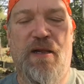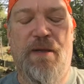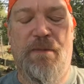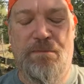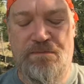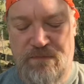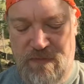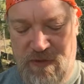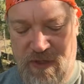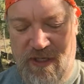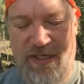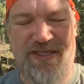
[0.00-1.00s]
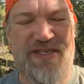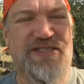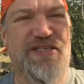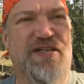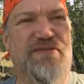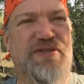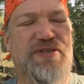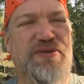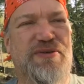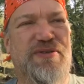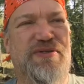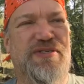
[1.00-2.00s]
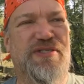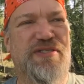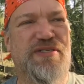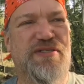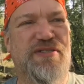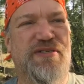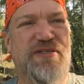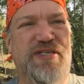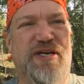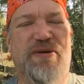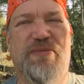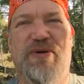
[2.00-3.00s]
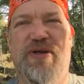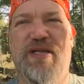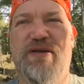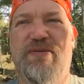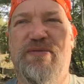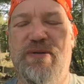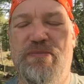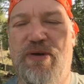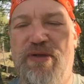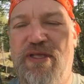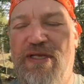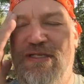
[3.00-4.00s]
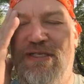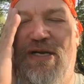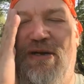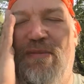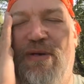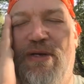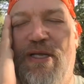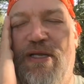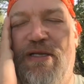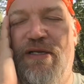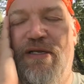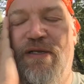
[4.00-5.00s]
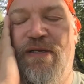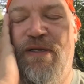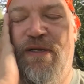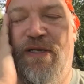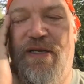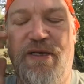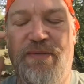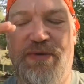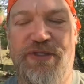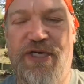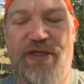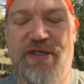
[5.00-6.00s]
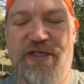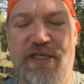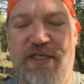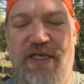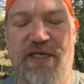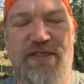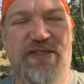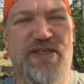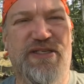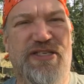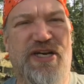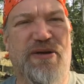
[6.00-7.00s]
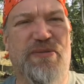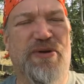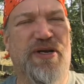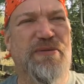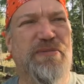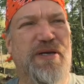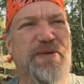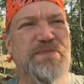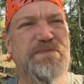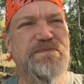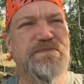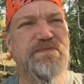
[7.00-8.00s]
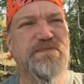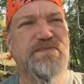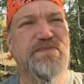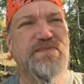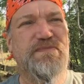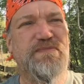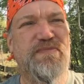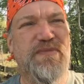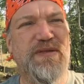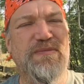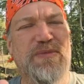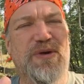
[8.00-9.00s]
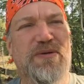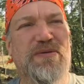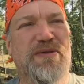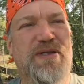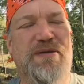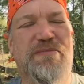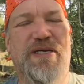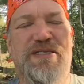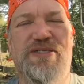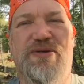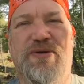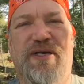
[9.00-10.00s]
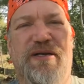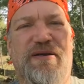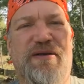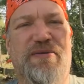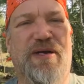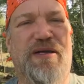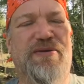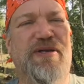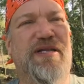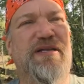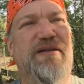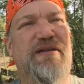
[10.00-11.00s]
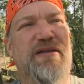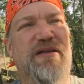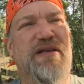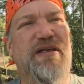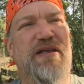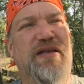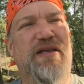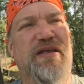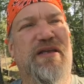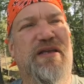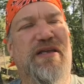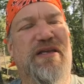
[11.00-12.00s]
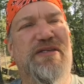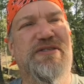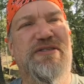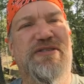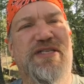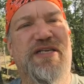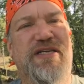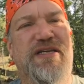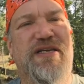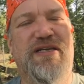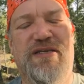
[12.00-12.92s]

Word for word: Um, during ISTA level 2 there's this ceremony, a rebirthing ceremony. I won't share the details of the ceremony, but more like my story around it because you see,